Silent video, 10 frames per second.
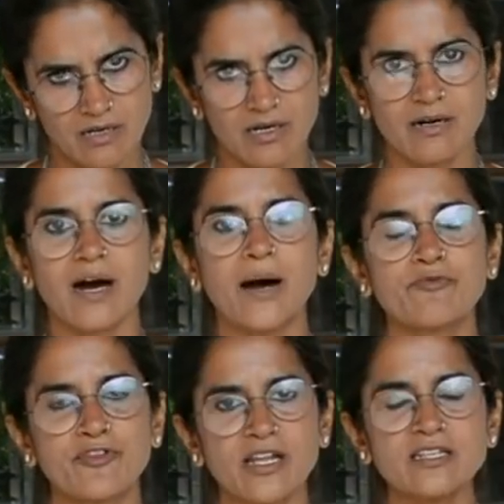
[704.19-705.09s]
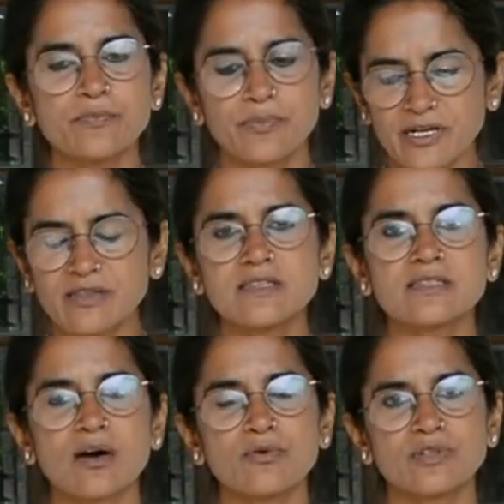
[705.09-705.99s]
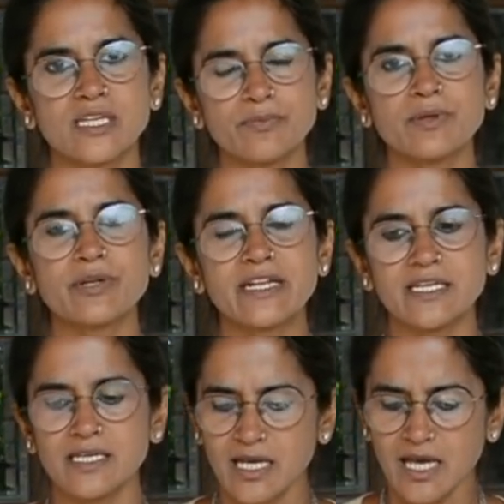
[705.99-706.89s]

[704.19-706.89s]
upfront, print these out, keep them ready